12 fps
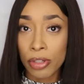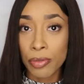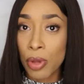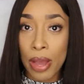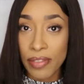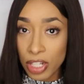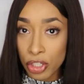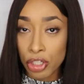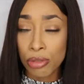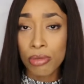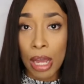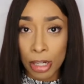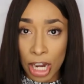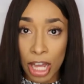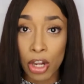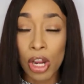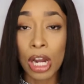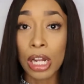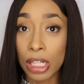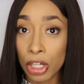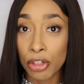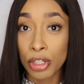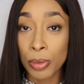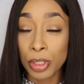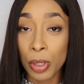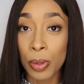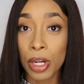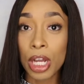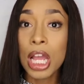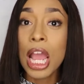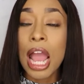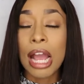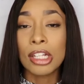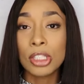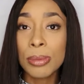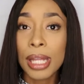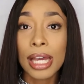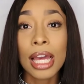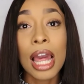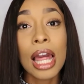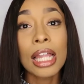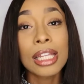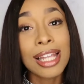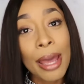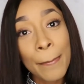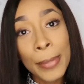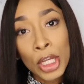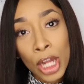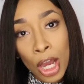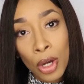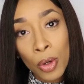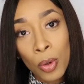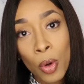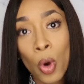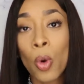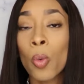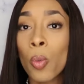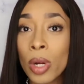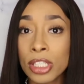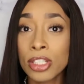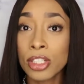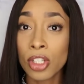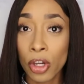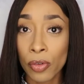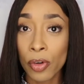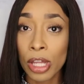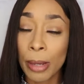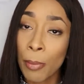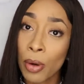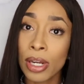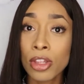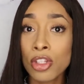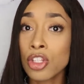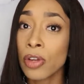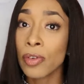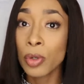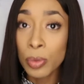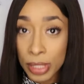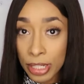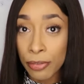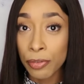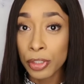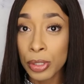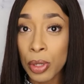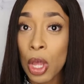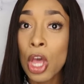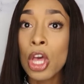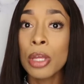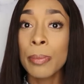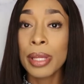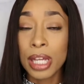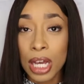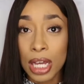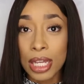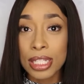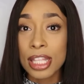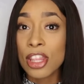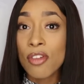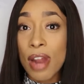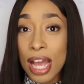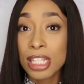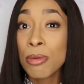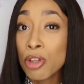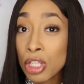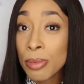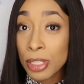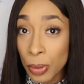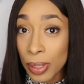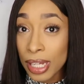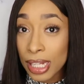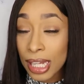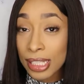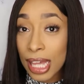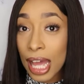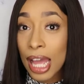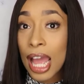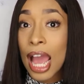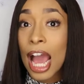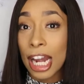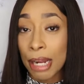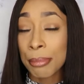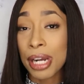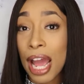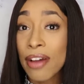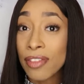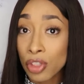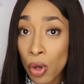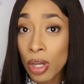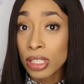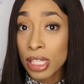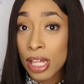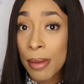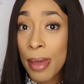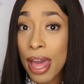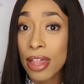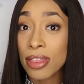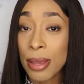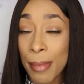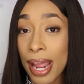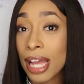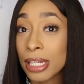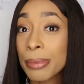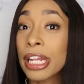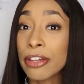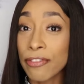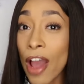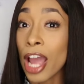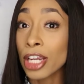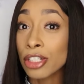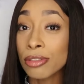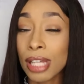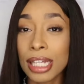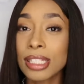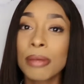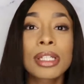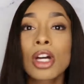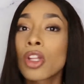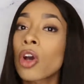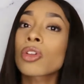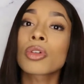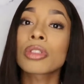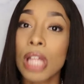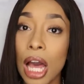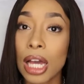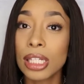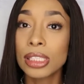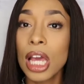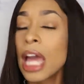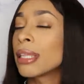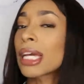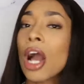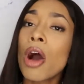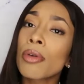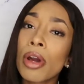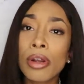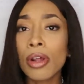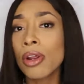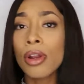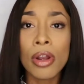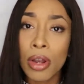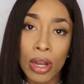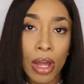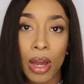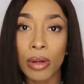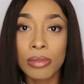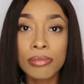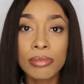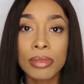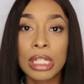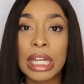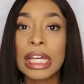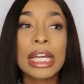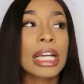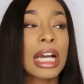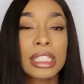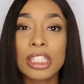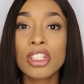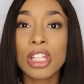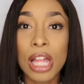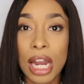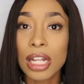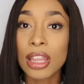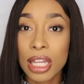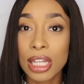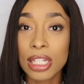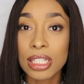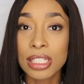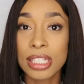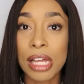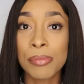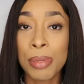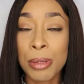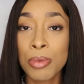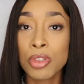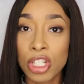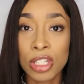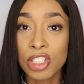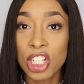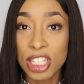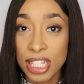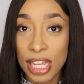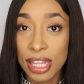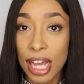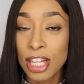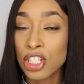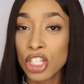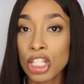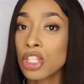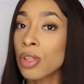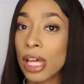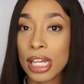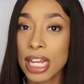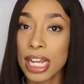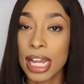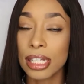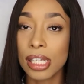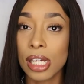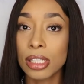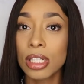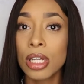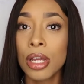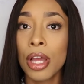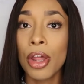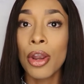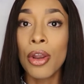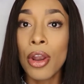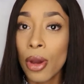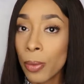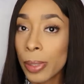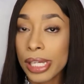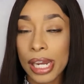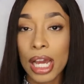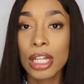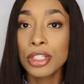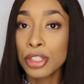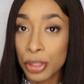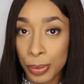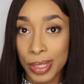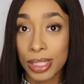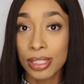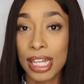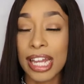If you have an issue, I'll get her and I'll let her know what's going on. And she'll be like, let me know which server, like point out the server who did it for you, because they're not supposed to be doing it like that. And I'm gonna have to talk to them and they might end up getting fired. Like something along those lines. Like, oh, no. Because there's a lot of things that people just say that just so that it could get done. No, we cannot do it.